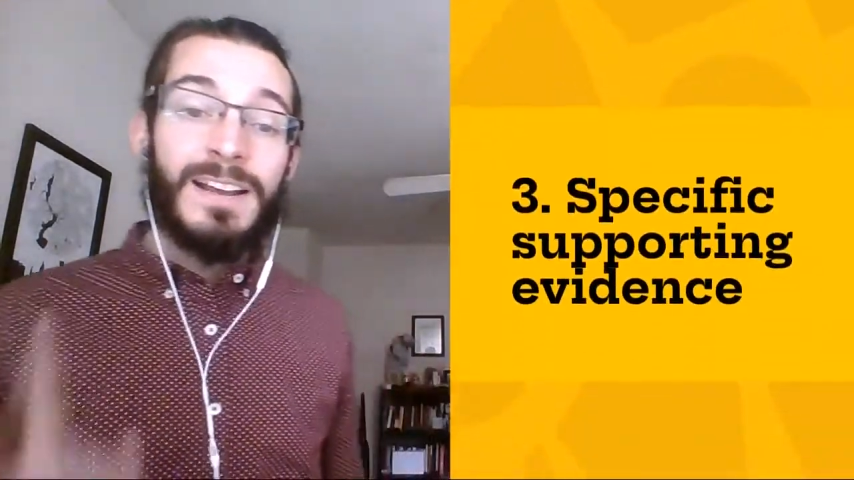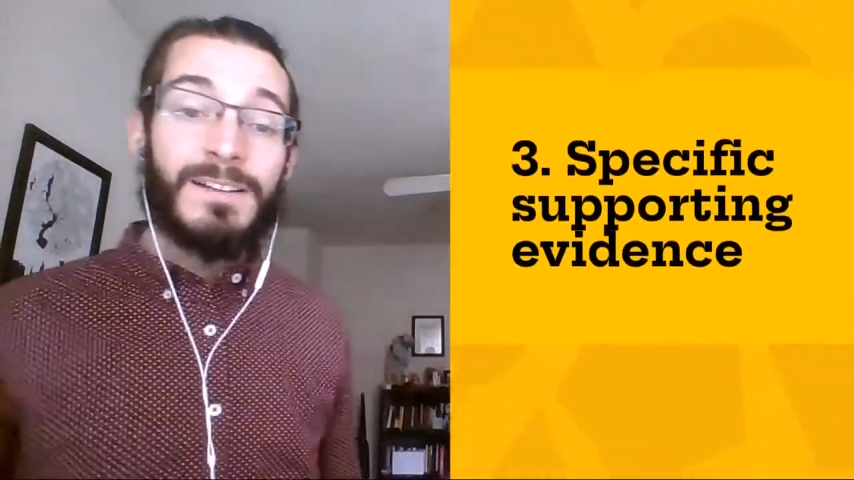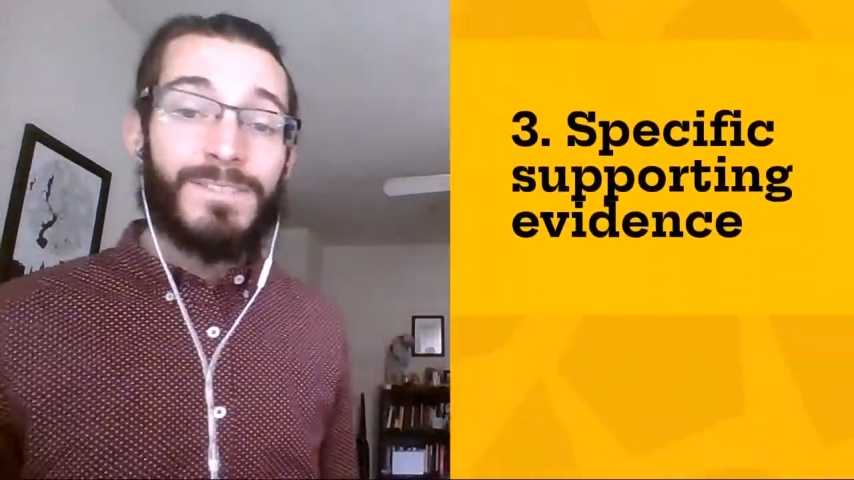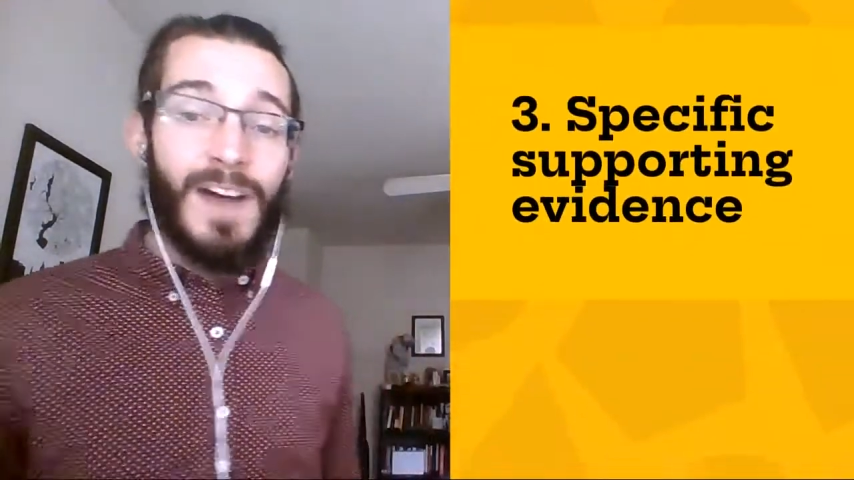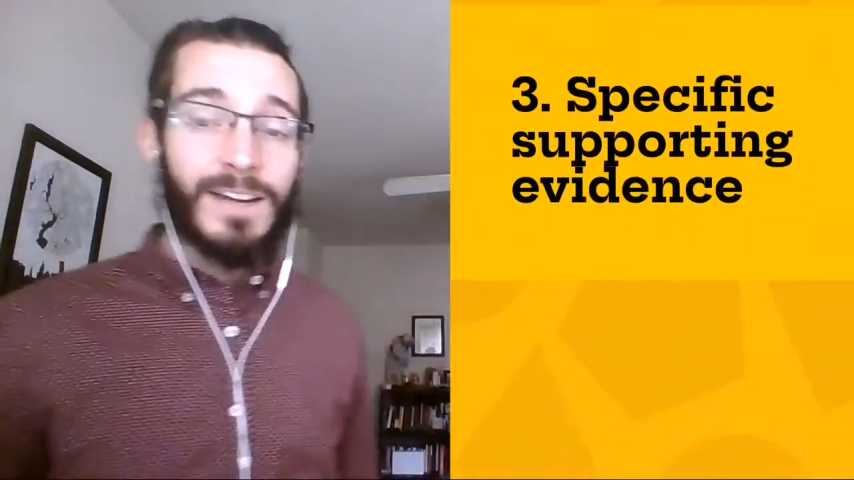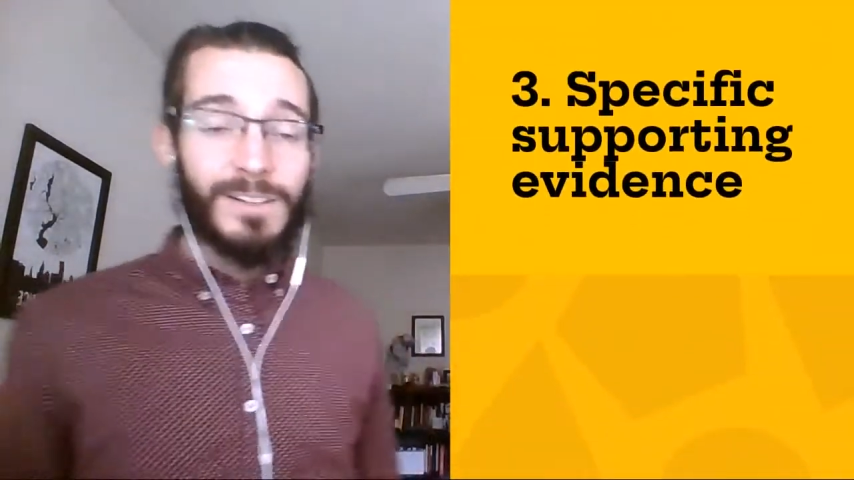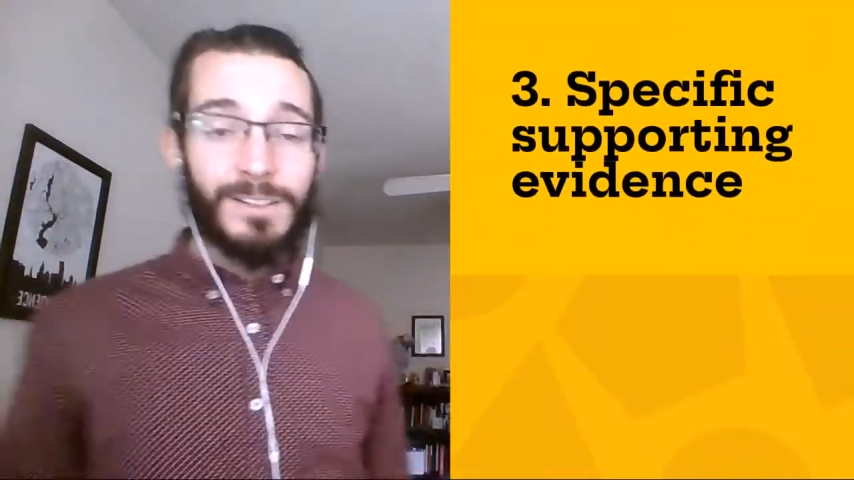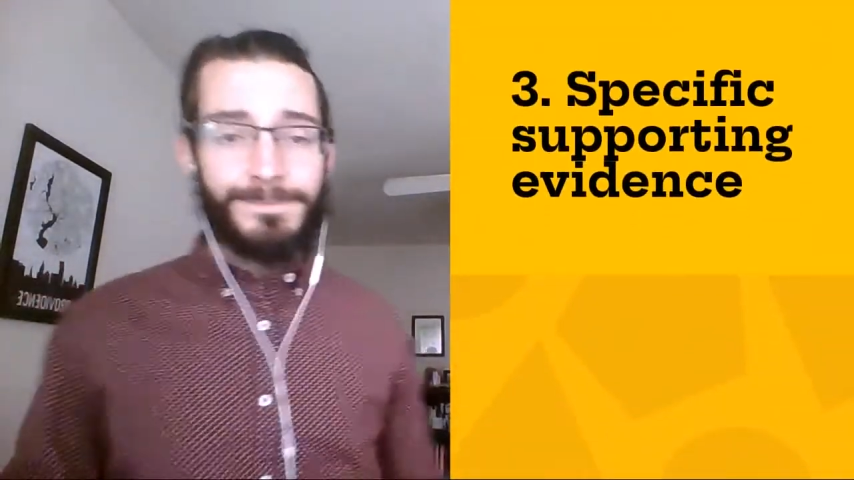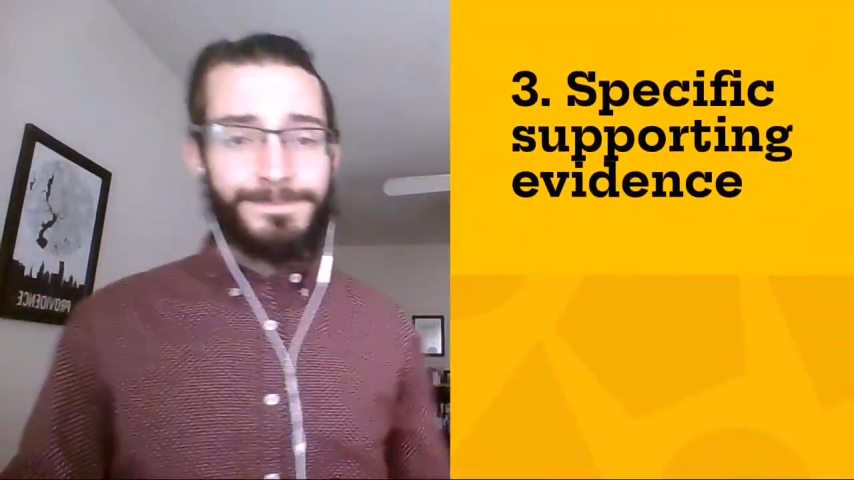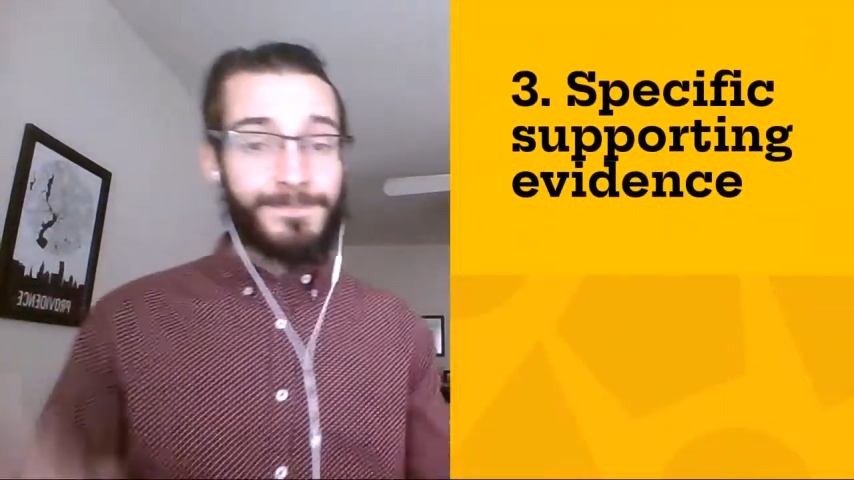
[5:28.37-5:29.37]

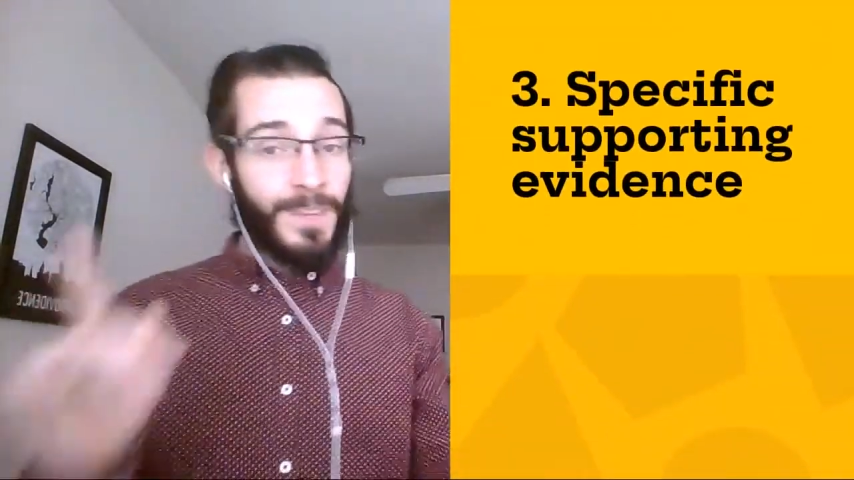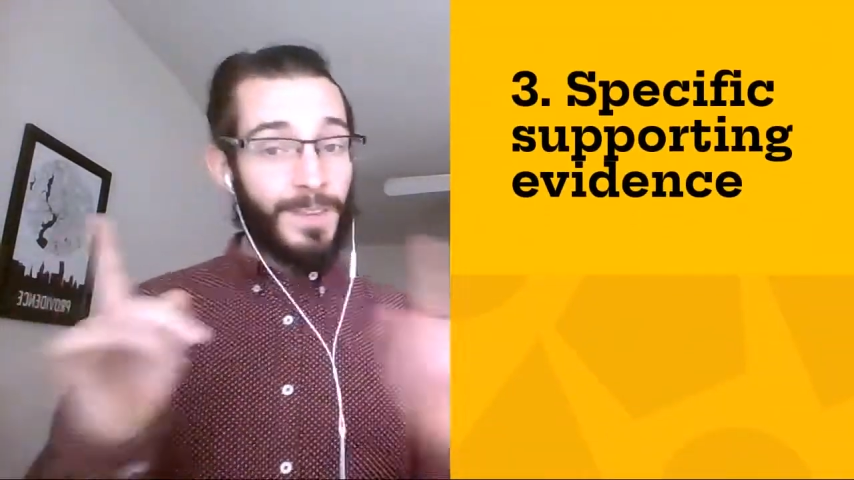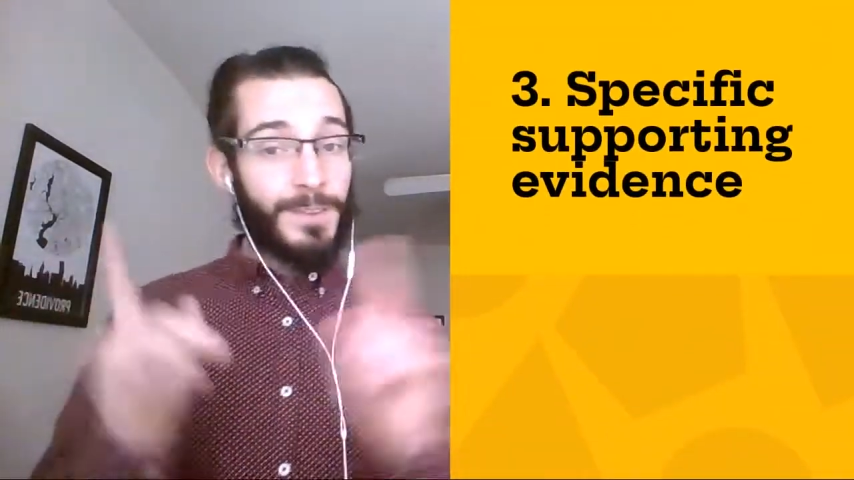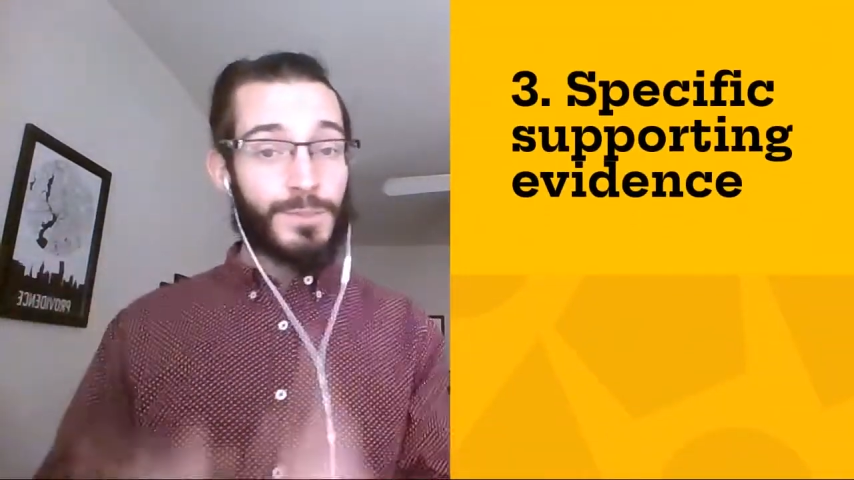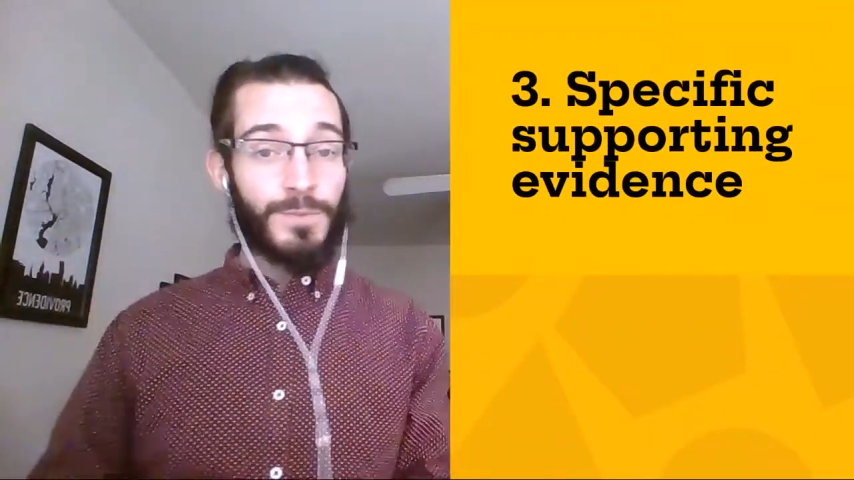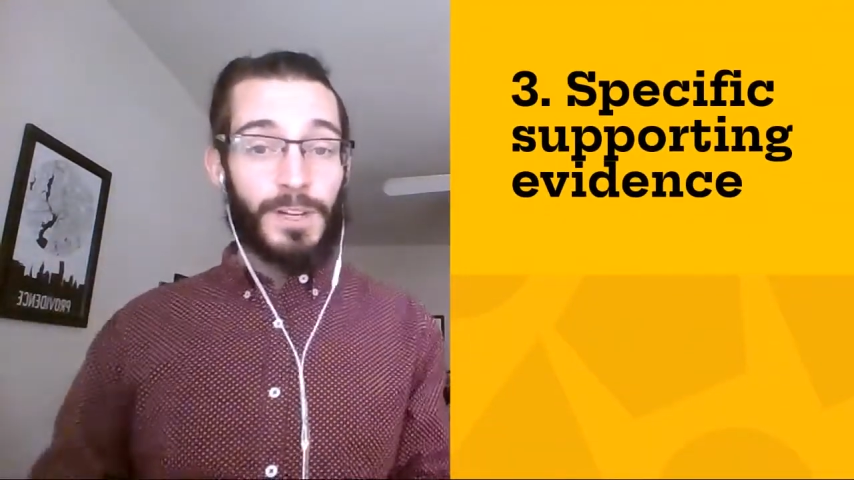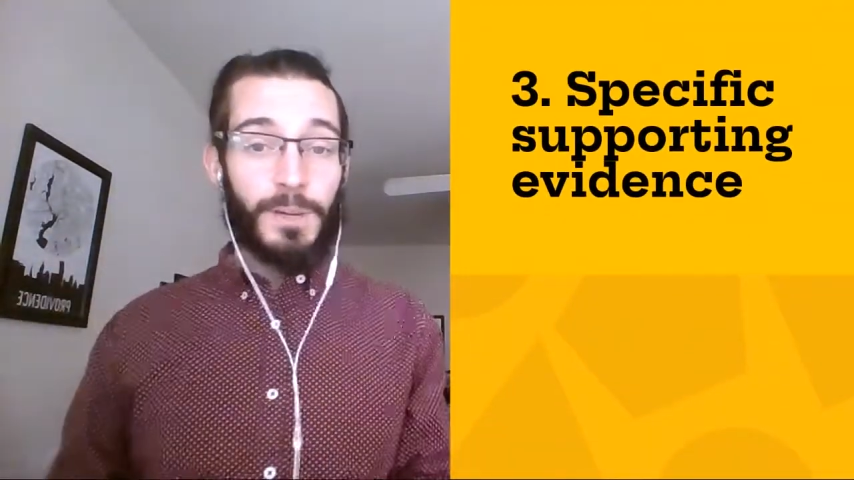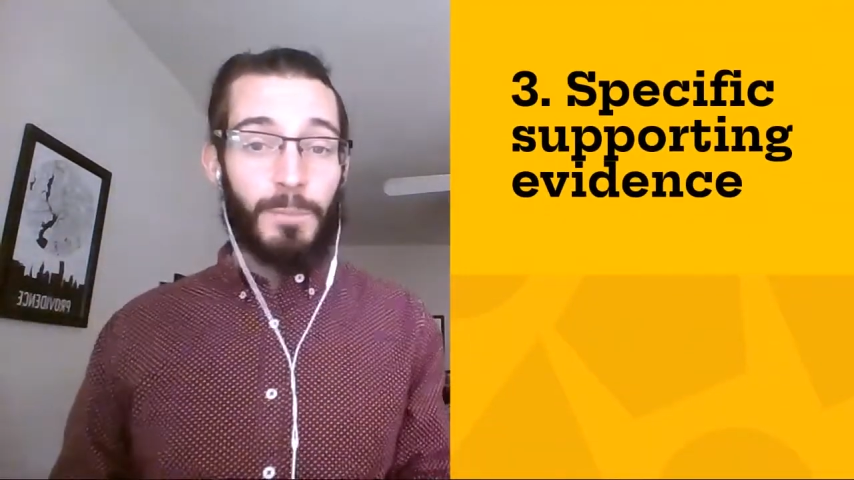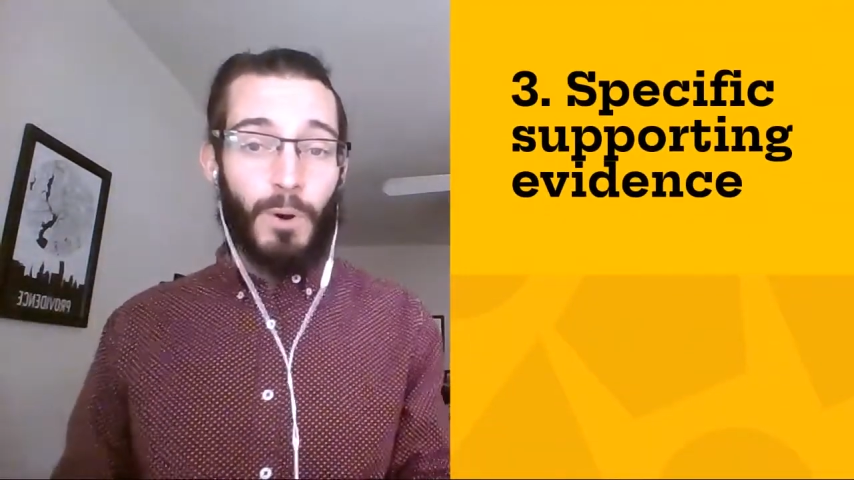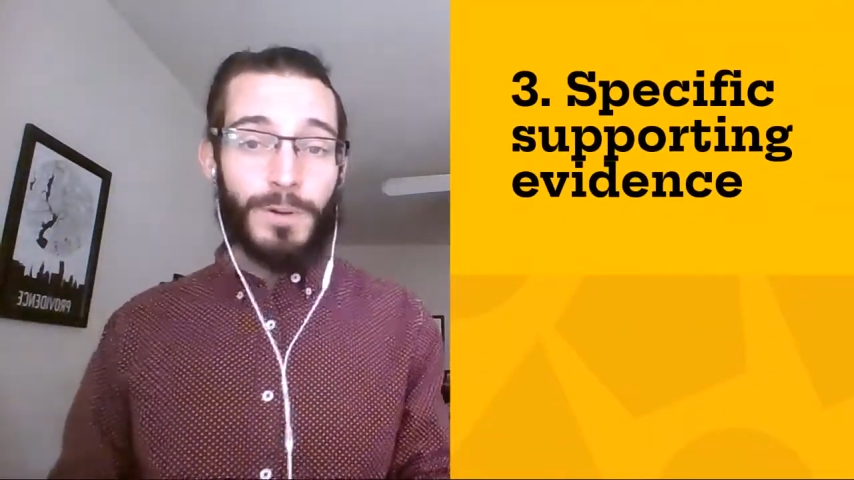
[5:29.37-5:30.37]
Finally, this is really
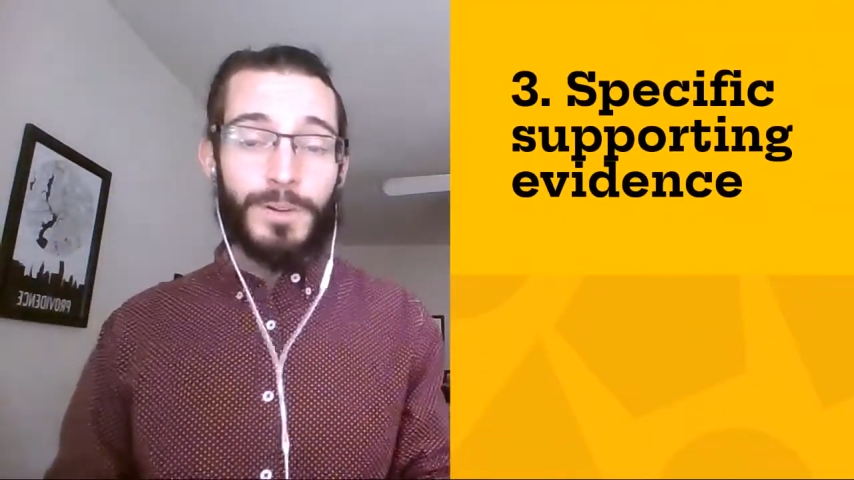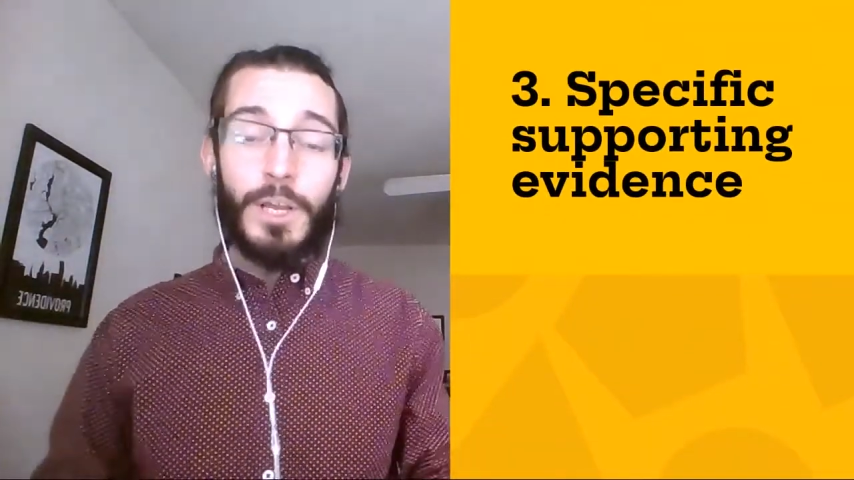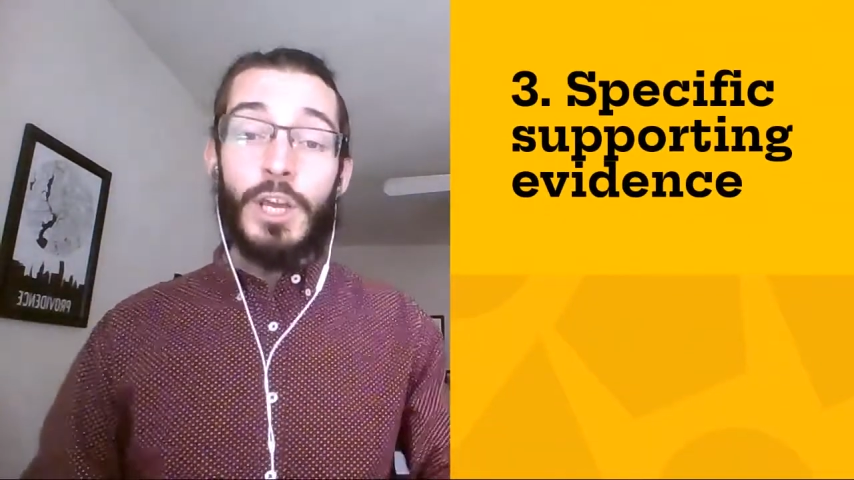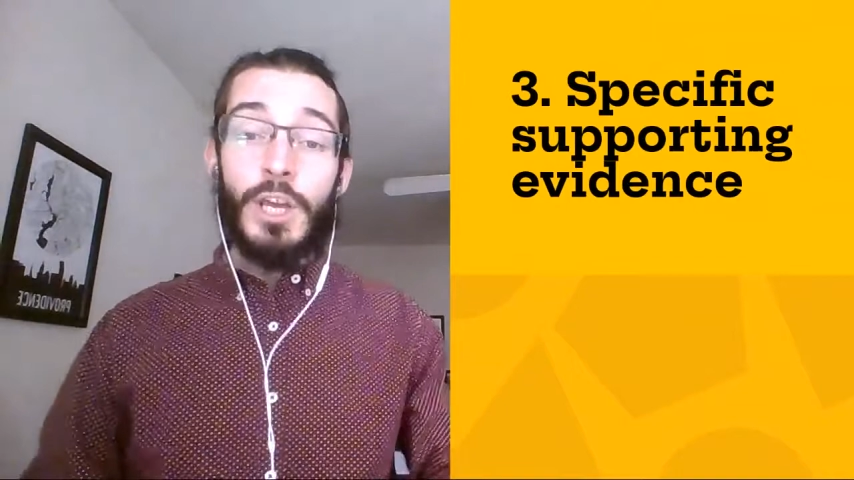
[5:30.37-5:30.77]
important.